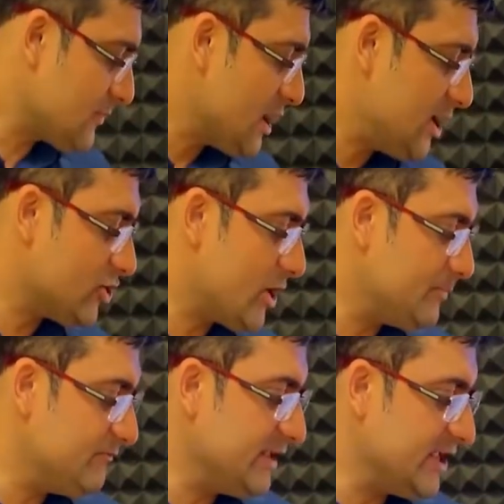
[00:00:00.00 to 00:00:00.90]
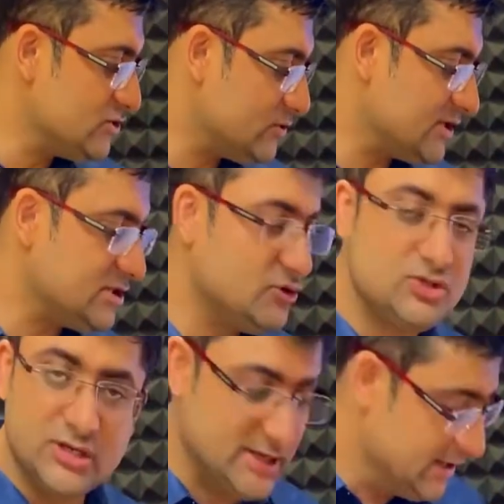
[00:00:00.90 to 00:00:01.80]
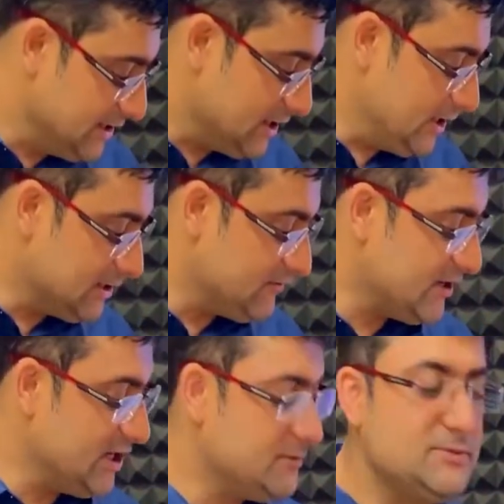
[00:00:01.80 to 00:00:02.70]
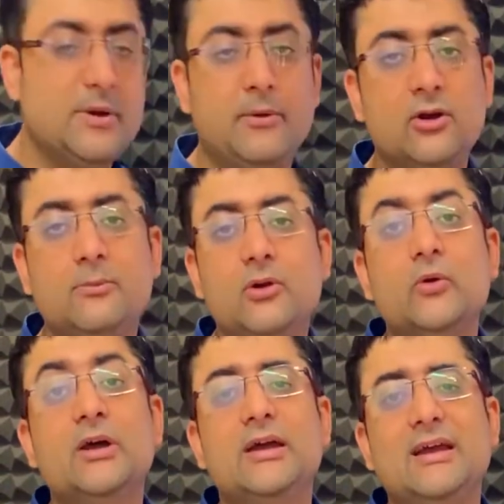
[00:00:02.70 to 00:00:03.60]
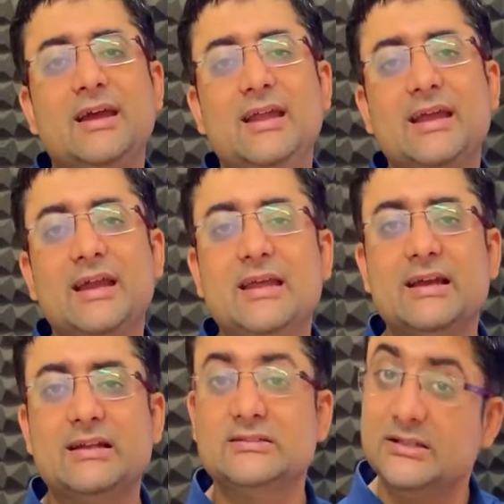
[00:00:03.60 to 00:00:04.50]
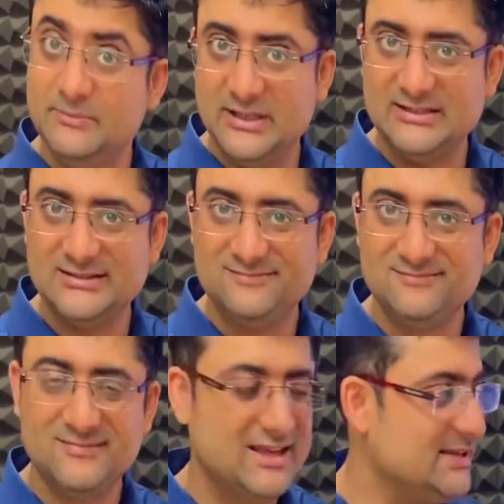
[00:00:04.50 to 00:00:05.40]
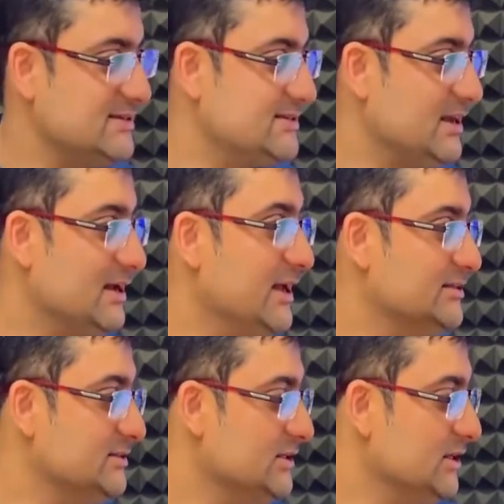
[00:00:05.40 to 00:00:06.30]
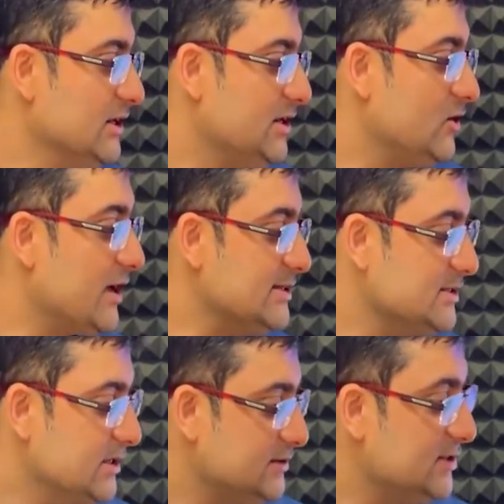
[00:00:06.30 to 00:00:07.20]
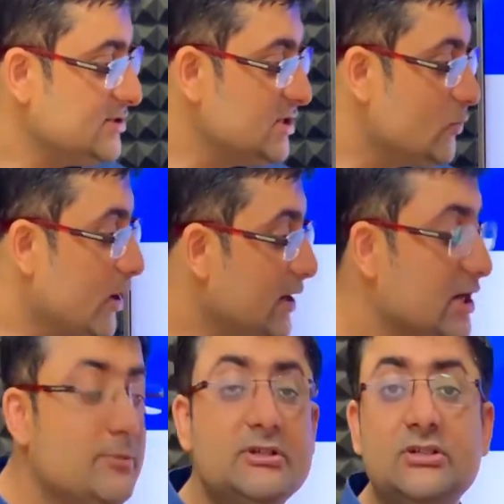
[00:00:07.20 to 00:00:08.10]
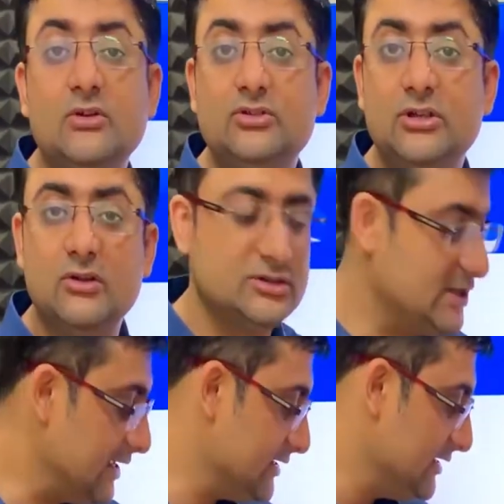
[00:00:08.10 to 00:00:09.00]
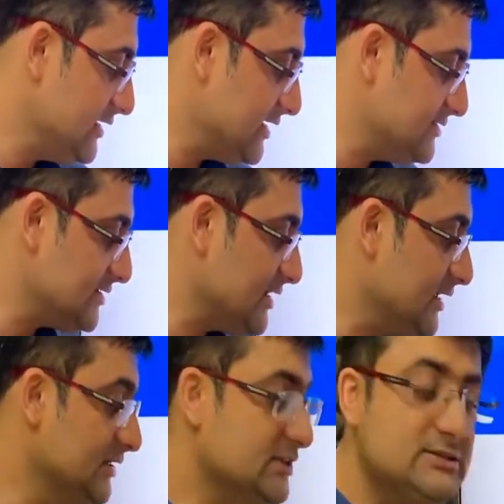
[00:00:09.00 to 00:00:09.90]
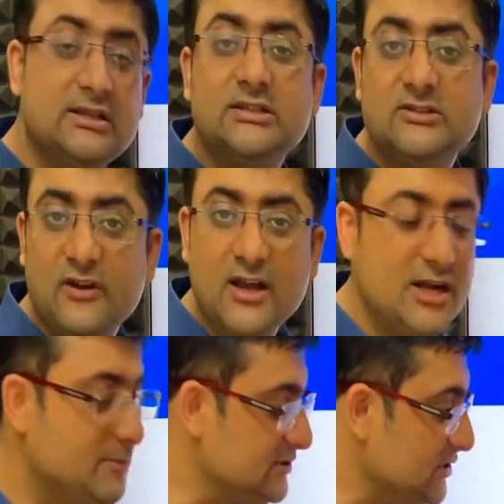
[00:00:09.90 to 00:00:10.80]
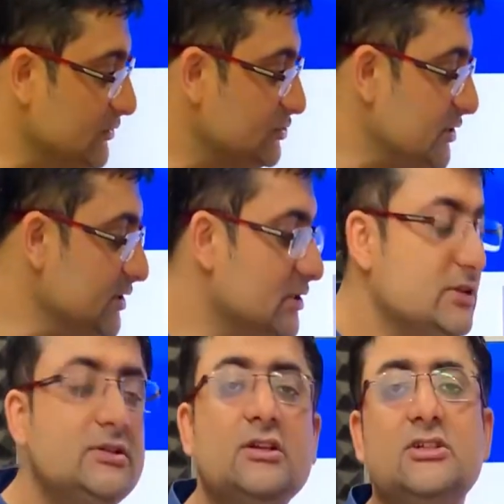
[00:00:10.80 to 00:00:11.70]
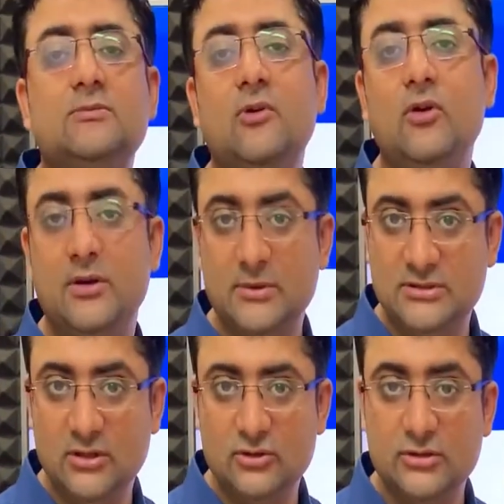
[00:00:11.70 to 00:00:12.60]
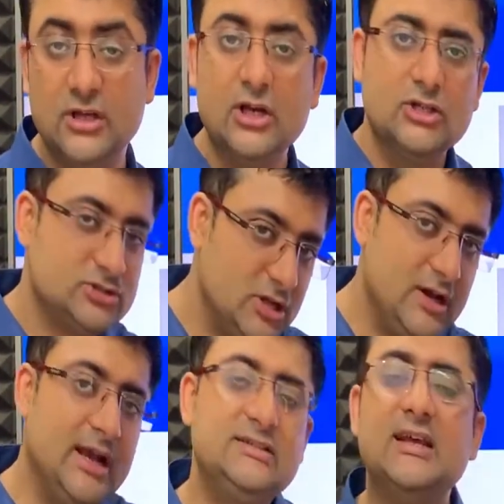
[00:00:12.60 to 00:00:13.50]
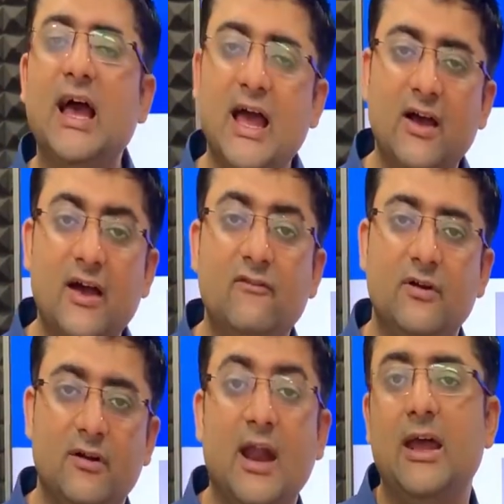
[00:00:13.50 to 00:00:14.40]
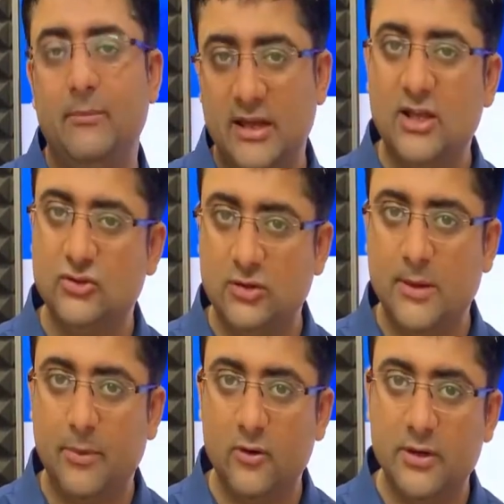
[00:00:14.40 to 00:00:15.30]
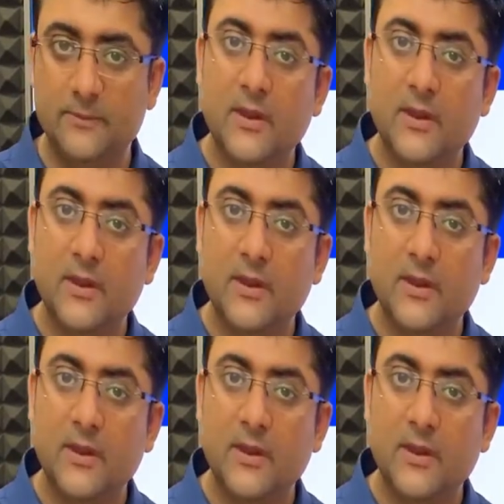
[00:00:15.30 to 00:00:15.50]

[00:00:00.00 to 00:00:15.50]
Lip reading: A drop of baking soda solution, it will turn red litmus paper to blue, indicating it is a base. Is this clear guys? Now guys, this is what litmus solution looks like. Is this clear? This is red litmus solution, this is blue litmus solution. So now let's say I have dry baking soda powder.